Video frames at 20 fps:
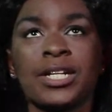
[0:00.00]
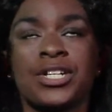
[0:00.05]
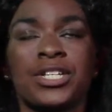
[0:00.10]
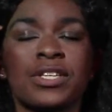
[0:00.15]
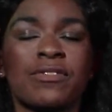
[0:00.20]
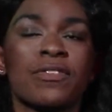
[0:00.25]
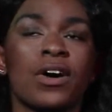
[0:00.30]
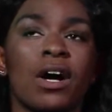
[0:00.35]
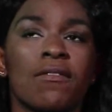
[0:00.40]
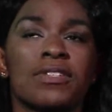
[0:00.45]
She's
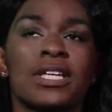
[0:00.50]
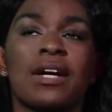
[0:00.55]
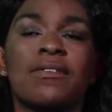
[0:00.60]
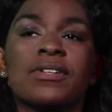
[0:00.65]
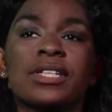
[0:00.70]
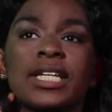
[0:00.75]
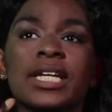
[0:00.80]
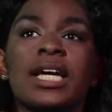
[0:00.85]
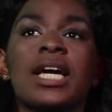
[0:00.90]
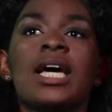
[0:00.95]
involved
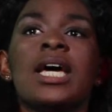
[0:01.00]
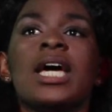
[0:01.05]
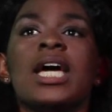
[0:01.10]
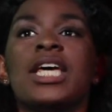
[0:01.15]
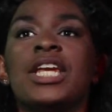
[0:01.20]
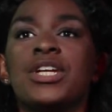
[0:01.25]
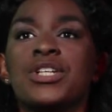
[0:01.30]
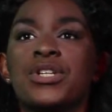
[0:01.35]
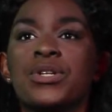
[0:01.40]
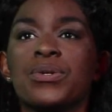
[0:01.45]
heavily
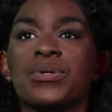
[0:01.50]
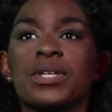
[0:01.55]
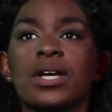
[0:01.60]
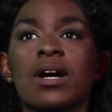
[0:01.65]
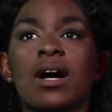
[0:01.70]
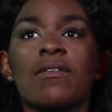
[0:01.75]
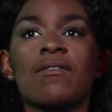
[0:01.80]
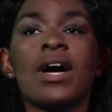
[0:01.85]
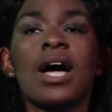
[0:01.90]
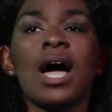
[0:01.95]
in issues
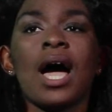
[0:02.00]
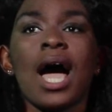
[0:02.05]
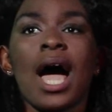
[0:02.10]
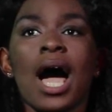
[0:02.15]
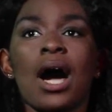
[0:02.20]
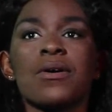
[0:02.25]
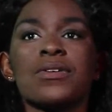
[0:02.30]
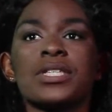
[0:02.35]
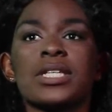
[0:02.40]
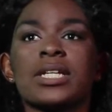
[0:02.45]
of
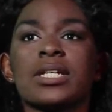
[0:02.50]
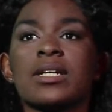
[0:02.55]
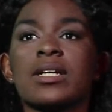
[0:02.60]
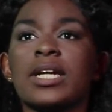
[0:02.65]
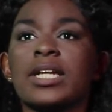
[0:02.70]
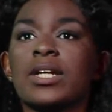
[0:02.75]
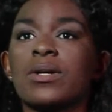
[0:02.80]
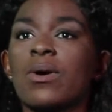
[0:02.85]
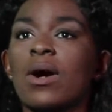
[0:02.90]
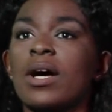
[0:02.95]
housing
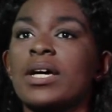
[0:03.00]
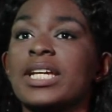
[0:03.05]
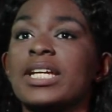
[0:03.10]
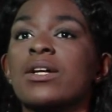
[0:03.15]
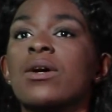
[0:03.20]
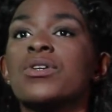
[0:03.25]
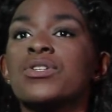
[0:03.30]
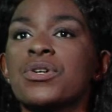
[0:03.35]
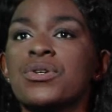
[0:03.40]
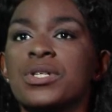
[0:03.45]
inequality, and
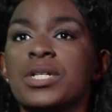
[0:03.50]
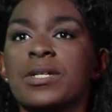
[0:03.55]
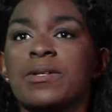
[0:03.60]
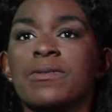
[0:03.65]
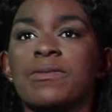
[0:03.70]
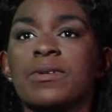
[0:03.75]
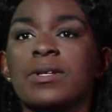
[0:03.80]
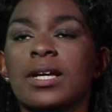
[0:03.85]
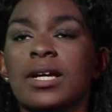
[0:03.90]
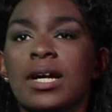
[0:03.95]
also
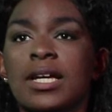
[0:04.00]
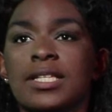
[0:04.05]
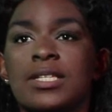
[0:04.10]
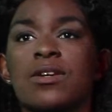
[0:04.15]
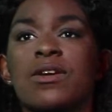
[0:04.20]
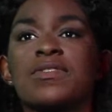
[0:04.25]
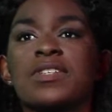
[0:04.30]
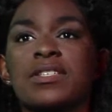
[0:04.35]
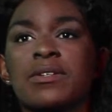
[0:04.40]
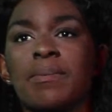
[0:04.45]
she
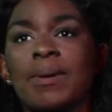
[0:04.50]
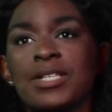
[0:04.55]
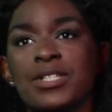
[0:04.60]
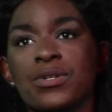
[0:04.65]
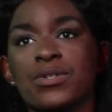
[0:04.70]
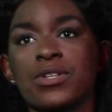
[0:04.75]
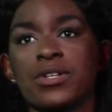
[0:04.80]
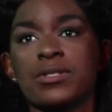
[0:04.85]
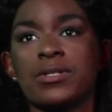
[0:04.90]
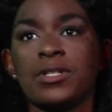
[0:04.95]
serves as a
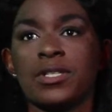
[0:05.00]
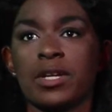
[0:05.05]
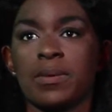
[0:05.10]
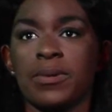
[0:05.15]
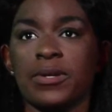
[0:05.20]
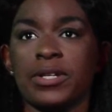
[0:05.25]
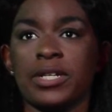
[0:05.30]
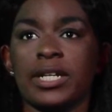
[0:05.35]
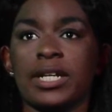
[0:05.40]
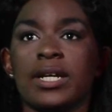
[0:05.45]
mentor to the
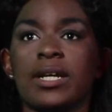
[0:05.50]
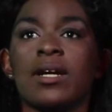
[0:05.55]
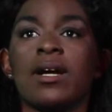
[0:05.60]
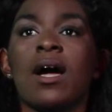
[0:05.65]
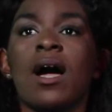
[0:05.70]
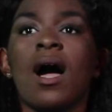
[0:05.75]
community.